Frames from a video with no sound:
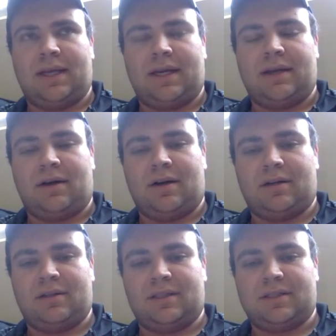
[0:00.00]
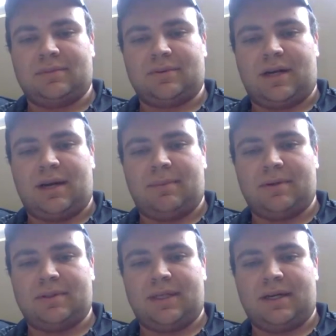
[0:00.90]
hitting hard on the
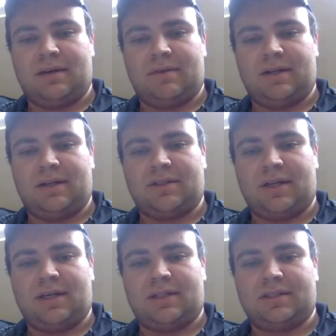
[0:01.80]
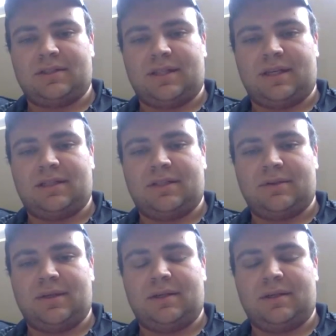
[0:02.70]
subscriber side of it and trying to just like
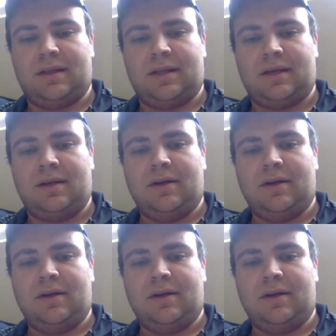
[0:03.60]
do it and then